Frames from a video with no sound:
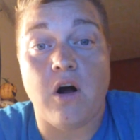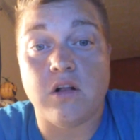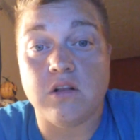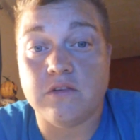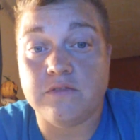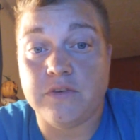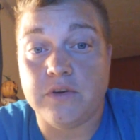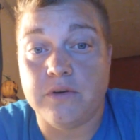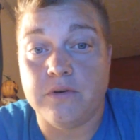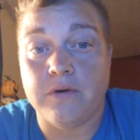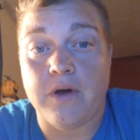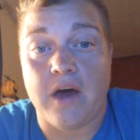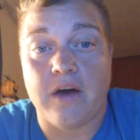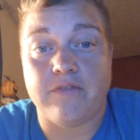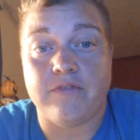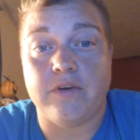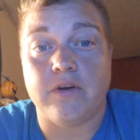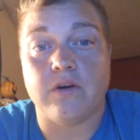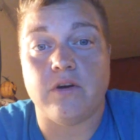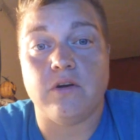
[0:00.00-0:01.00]
all of you
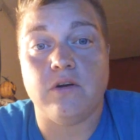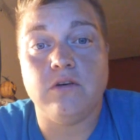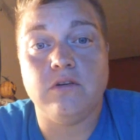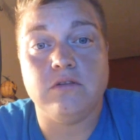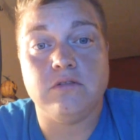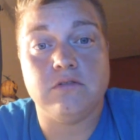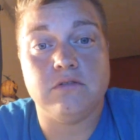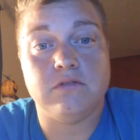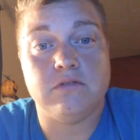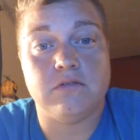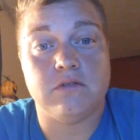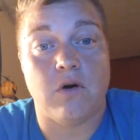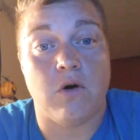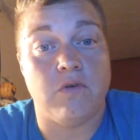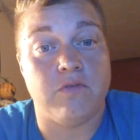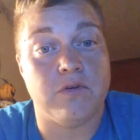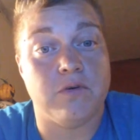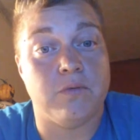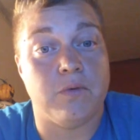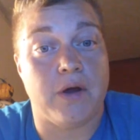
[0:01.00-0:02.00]
heavier,
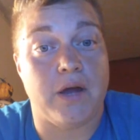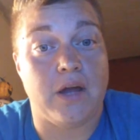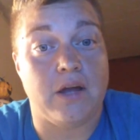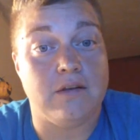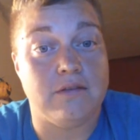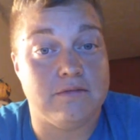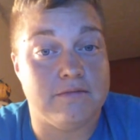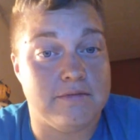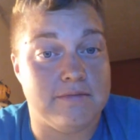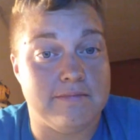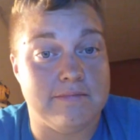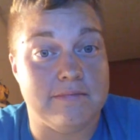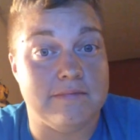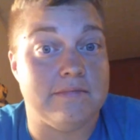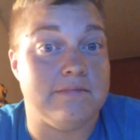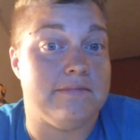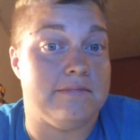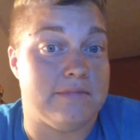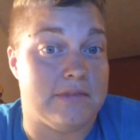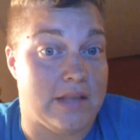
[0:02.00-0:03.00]
overweight,
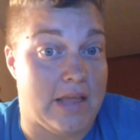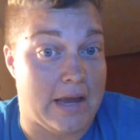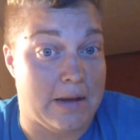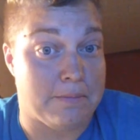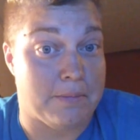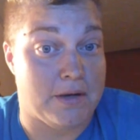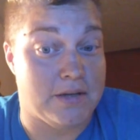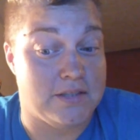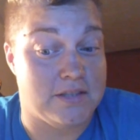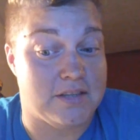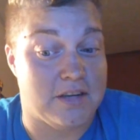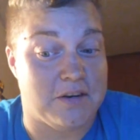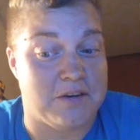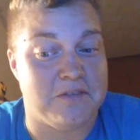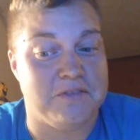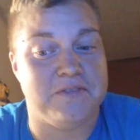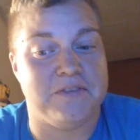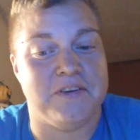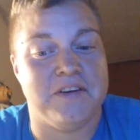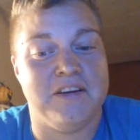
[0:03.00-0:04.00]
like
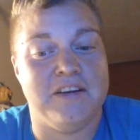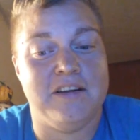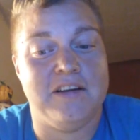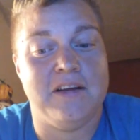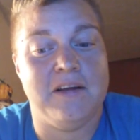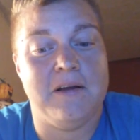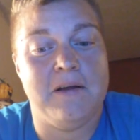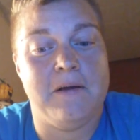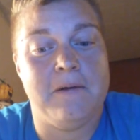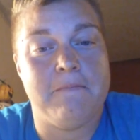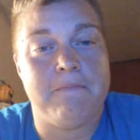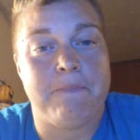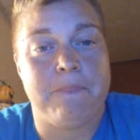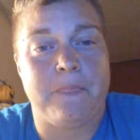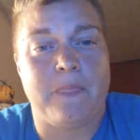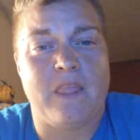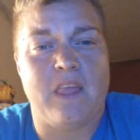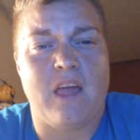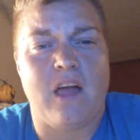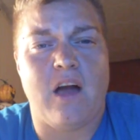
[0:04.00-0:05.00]
myself,
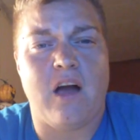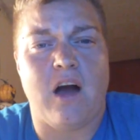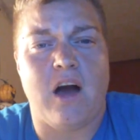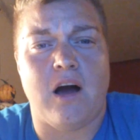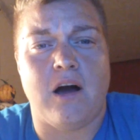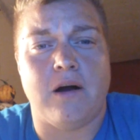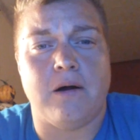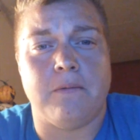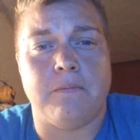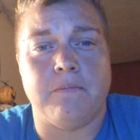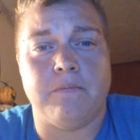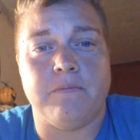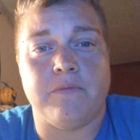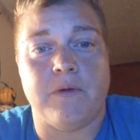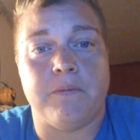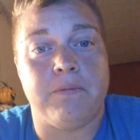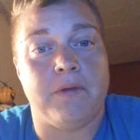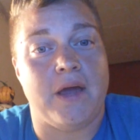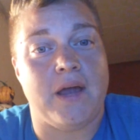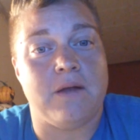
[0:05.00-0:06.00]

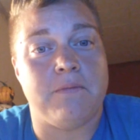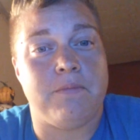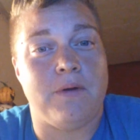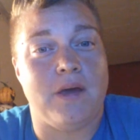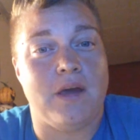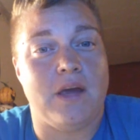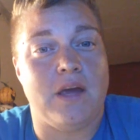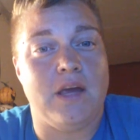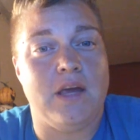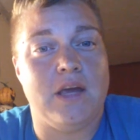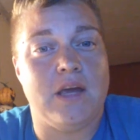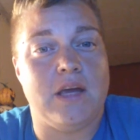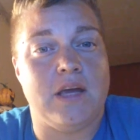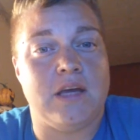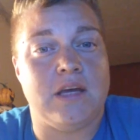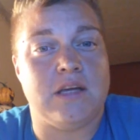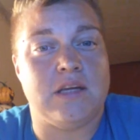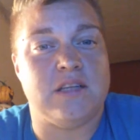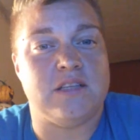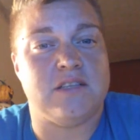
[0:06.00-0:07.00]
the Plan B
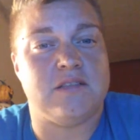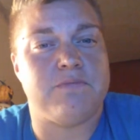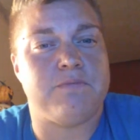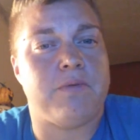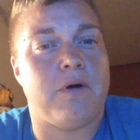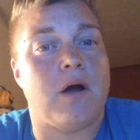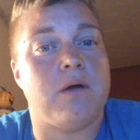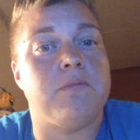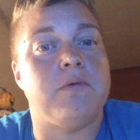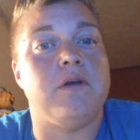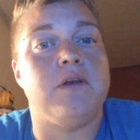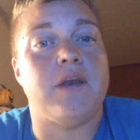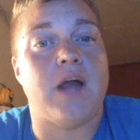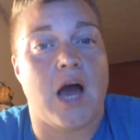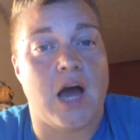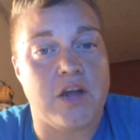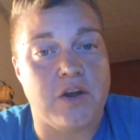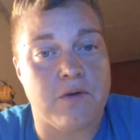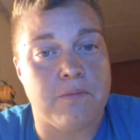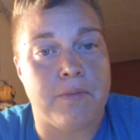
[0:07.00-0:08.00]
is probably
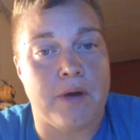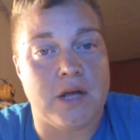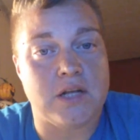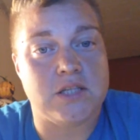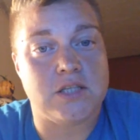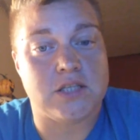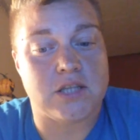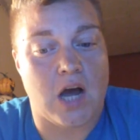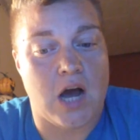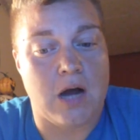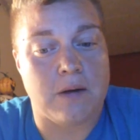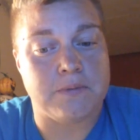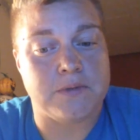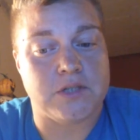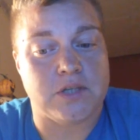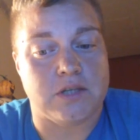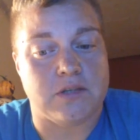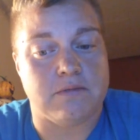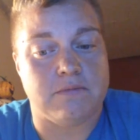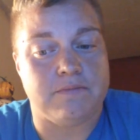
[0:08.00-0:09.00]
not your best
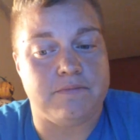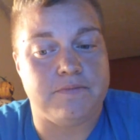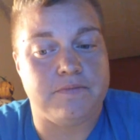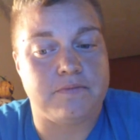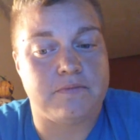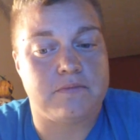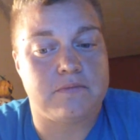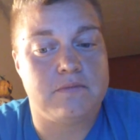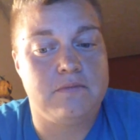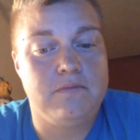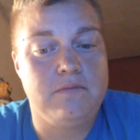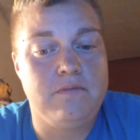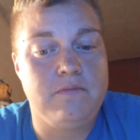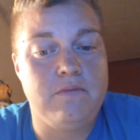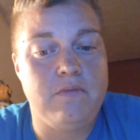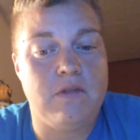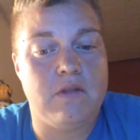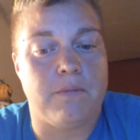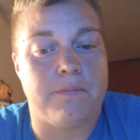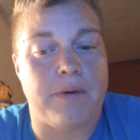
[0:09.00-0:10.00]
option.
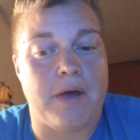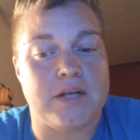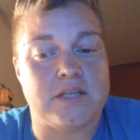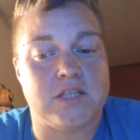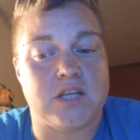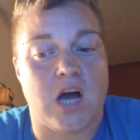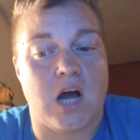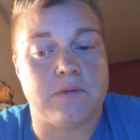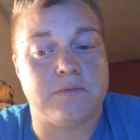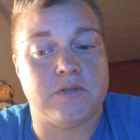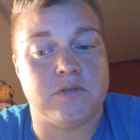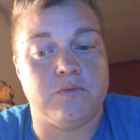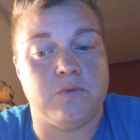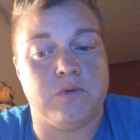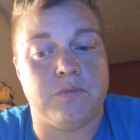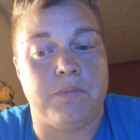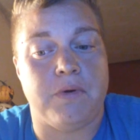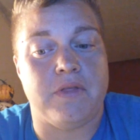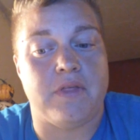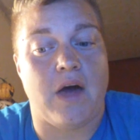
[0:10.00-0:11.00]
The best option
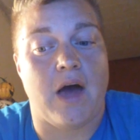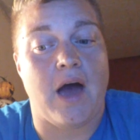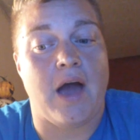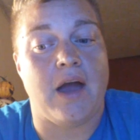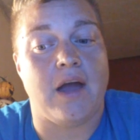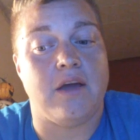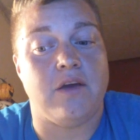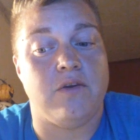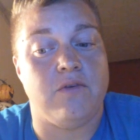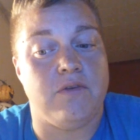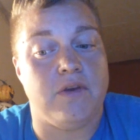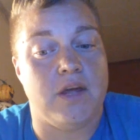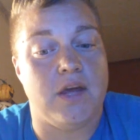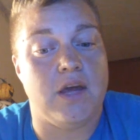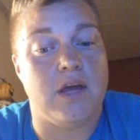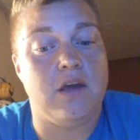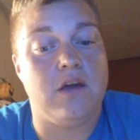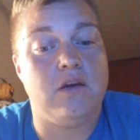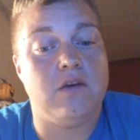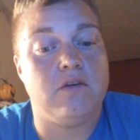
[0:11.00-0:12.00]
would be the
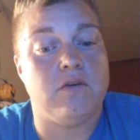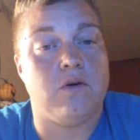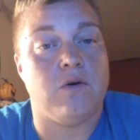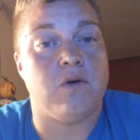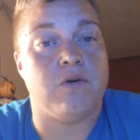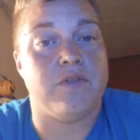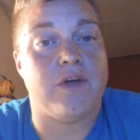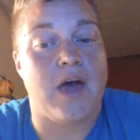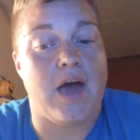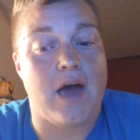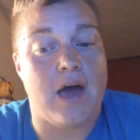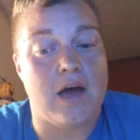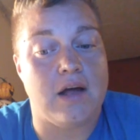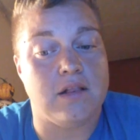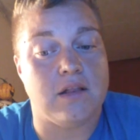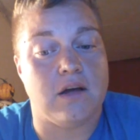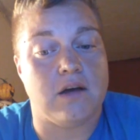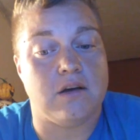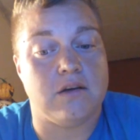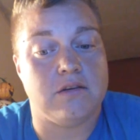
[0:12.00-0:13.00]
IUD or the
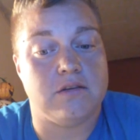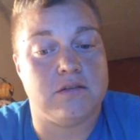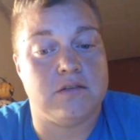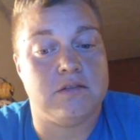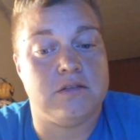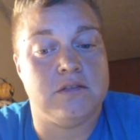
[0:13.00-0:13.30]
Ella,